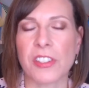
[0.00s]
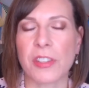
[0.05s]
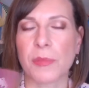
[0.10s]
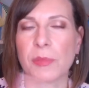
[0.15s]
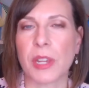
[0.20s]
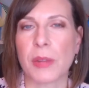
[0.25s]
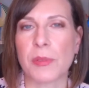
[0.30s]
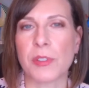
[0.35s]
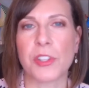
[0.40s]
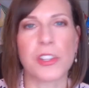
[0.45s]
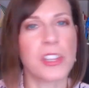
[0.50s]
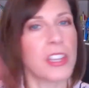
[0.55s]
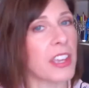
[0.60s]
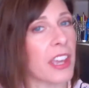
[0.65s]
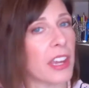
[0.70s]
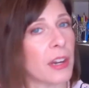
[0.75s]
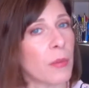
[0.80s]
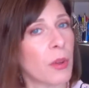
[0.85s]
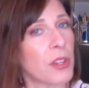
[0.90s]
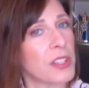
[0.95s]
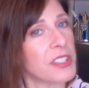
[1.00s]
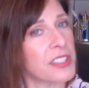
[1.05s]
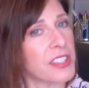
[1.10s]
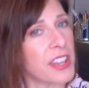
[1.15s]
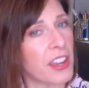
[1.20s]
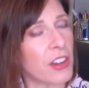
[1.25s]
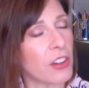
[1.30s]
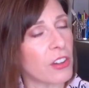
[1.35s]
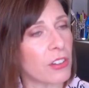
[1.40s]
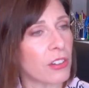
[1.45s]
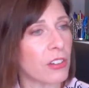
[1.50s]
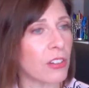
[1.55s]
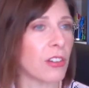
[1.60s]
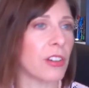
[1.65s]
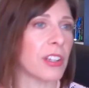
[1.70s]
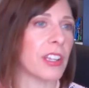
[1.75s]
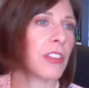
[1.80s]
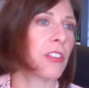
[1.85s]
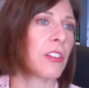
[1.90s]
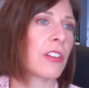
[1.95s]
Sometimes you can get them on
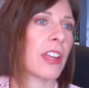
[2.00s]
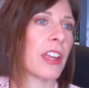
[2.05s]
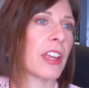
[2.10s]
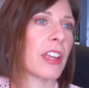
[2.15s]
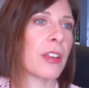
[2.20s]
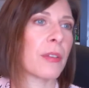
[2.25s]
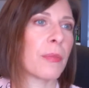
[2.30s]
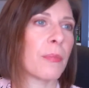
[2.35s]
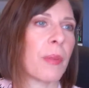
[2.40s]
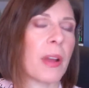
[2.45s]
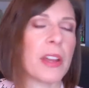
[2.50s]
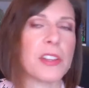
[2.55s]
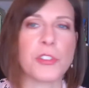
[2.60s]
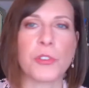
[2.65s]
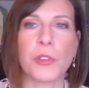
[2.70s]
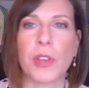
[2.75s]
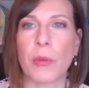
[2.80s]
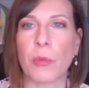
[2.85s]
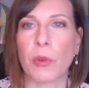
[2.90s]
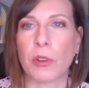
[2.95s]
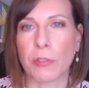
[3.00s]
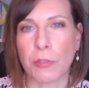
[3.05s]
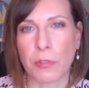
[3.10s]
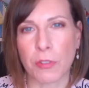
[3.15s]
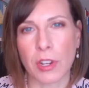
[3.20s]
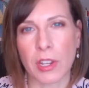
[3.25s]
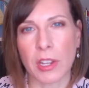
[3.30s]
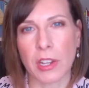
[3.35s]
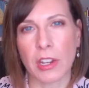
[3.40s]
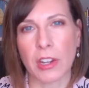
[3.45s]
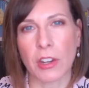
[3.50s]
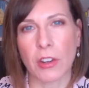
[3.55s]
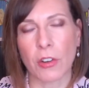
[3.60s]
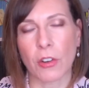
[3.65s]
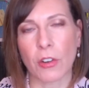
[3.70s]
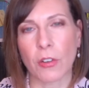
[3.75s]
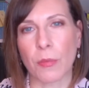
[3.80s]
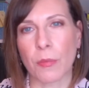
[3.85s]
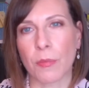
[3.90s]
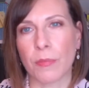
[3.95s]
sale, either like buy two, get one free
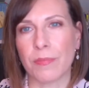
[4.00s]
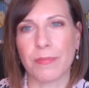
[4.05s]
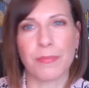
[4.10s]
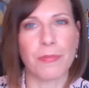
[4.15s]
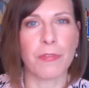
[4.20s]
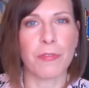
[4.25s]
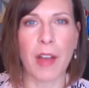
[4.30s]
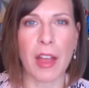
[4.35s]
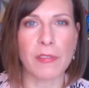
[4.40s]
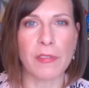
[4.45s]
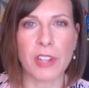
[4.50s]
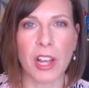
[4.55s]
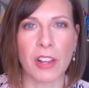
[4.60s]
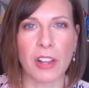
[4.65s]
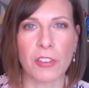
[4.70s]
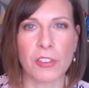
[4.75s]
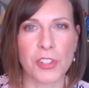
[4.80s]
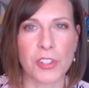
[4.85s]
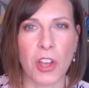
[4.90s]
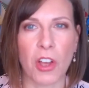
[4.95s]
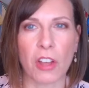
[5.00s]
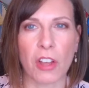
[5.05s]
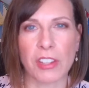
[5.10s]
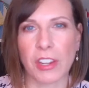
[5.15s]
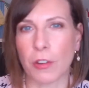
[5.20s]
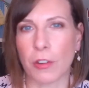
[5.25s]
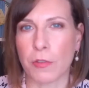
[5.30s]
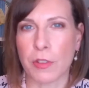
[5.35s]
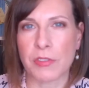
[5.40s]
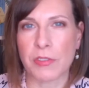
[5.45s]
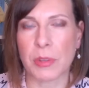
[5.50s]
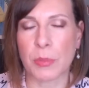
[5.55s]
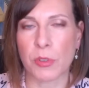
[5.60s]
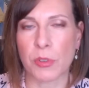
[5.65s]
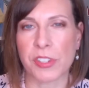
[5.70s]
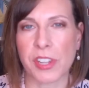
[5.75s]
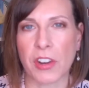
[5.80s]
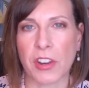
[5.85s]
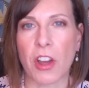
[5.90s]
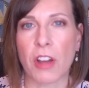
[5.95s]
or $5 off, you know,
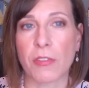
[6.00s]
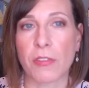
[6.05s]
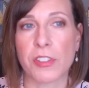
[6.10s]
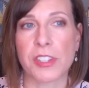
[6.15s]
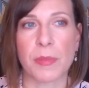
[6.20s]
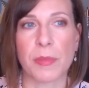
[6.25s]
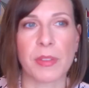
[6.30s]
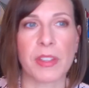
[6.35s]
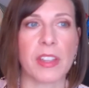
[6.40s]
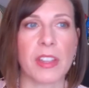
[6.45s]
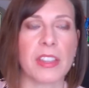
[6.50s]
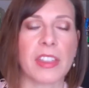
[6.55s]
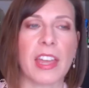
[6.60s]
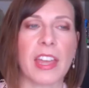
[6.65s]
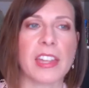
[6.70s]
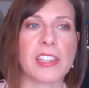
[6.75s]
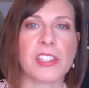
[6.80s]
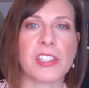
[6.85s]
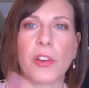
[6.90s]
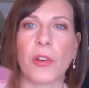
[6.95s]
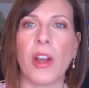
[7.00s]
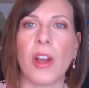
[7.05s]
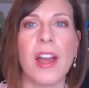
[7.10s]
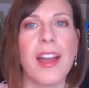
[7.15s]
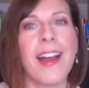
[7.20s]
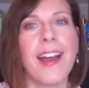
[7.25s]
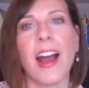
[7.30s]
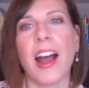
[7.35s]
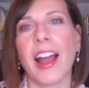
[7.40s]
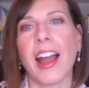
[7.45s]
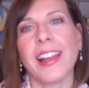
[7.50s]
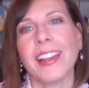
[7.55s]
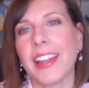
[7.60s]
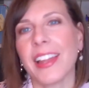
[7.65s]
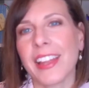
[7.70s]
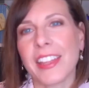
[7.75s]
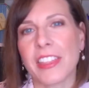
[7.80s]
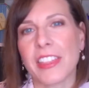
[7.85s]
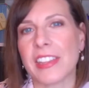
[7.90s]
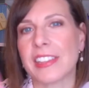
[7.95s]
50% off or something like that. So I
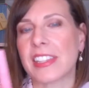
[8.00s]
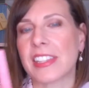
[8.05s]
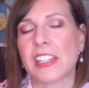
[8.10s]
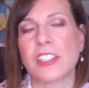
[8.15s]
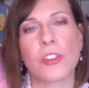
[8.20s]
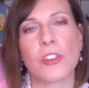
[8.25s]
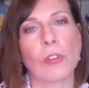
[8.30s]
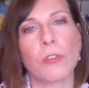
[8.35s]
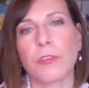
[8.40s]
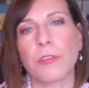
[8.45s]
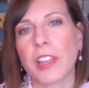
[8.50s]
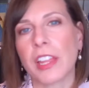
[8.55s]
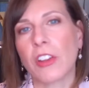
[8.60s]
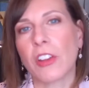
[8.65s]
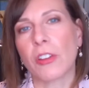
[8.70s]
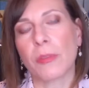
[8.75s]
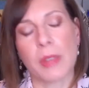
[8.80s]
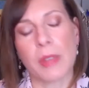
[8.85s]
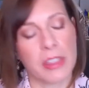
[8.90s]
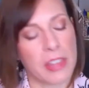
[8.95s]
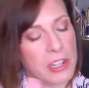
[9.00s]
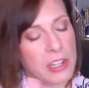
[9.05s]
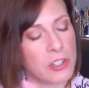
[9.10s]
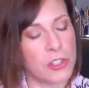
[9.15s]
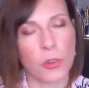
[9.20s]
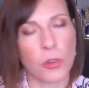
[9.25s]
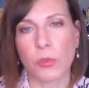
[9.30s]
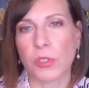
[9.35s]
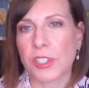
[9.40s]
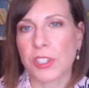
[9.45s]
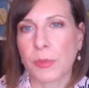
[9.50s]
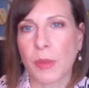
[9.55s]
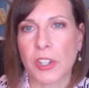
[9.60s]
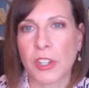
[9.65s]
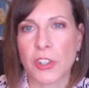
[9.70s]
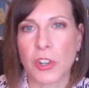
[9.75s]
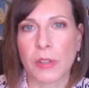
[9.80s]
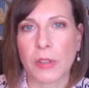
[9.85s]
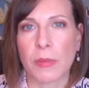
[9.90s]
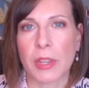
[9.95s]
like these. They don't flake on me, they don't
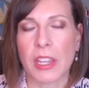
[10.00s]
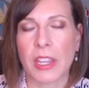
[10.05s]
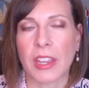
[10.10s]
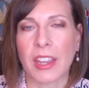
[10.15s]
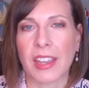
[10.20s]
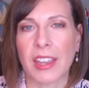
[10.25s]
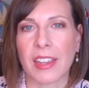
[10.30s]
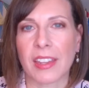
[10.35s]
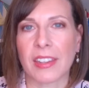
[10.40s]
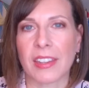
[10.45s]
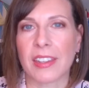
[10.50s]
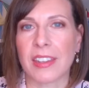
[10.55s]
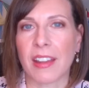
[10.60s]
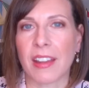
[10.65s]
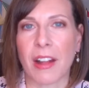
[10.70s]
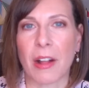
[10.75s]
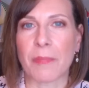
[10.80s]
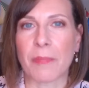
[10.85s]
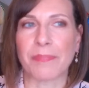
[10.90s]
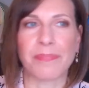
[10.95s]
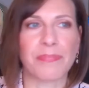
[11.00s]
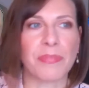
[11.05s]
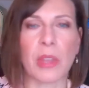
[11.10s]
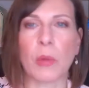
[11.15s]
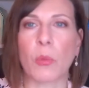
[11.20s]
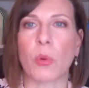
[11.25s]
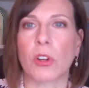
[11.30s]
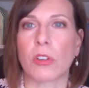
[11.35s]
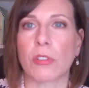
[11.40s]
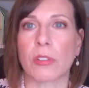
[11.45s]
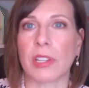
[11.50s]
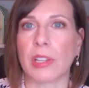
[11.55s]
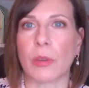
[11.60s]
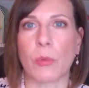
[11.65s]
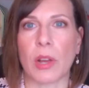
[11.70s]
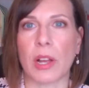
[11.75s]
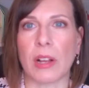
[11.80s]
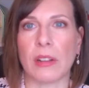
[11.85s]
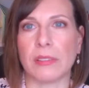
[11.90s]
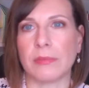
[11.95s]
smudge on me, and um, they work really
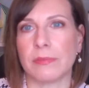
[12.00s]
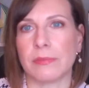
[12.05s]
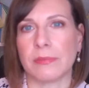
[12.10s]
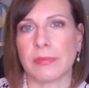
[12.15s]
well.